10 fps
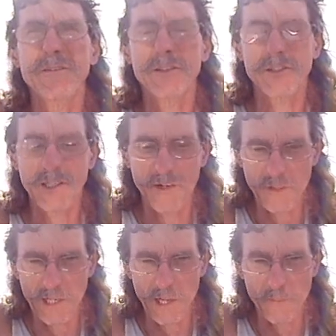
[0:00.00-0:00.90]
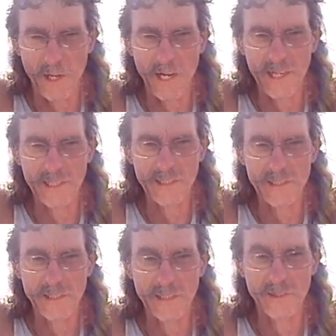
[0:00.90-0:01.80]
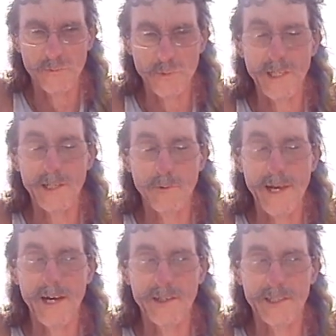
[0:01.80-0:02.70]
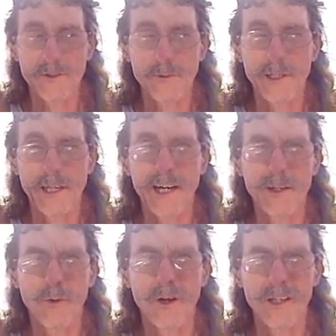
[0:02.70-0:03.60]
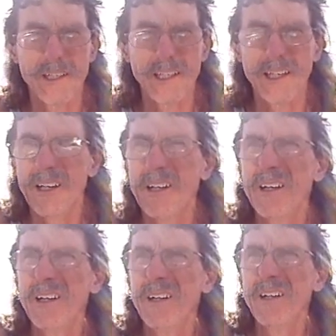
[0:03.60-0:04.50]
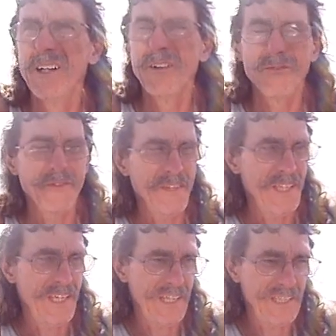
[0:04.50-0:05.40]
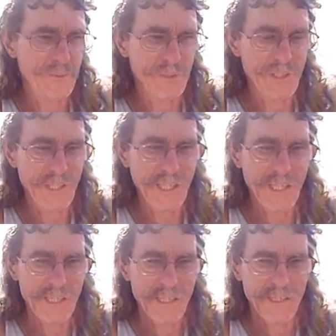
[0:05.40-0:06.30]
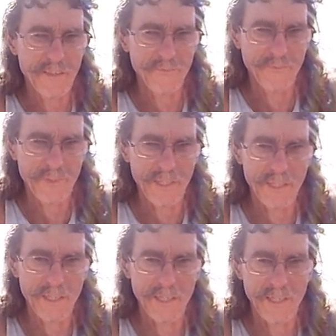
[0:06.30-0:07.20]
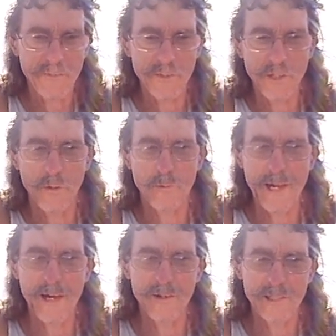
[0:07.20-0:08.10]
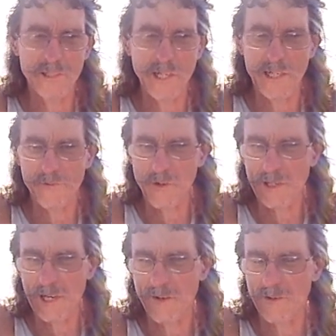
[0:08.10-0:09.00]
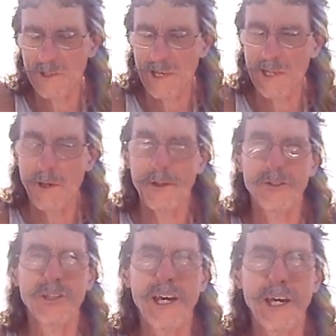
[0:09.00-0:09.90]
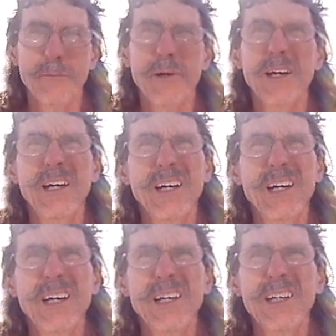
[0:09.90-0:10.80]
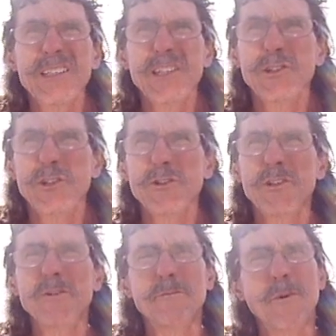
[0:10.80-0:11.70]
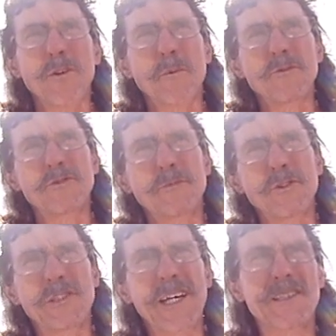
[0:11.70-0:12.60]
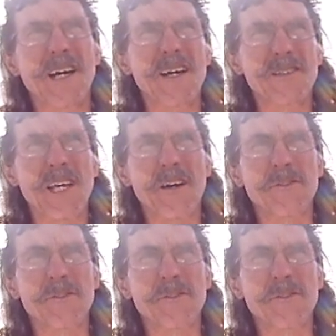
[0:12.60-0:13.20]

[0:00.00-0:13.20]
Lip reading: stuff that I buy is really round. It's really high quality, and that's what you need. Even though round is not a very aerodynamic shape, since you're shooting multiple projectiles out of a